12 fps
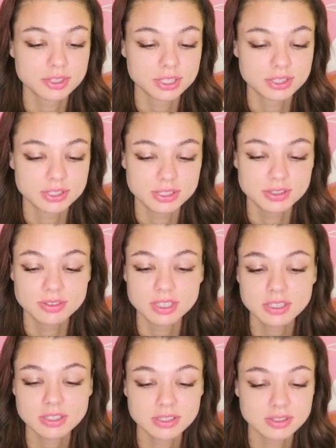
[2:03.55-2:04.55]
Sorry, I'm
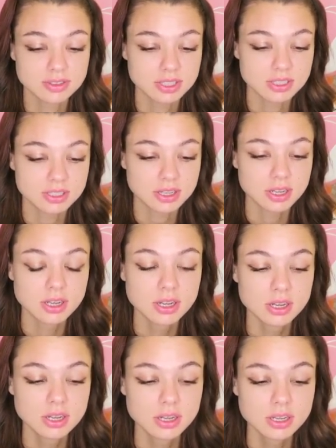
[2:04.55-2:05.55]
so sorry,
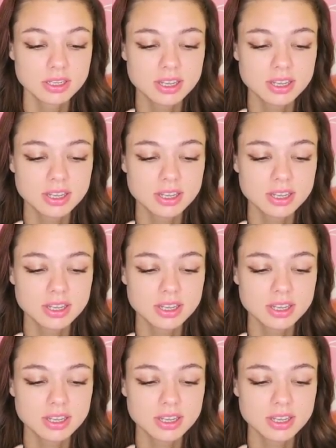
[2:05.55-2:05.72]
seriously.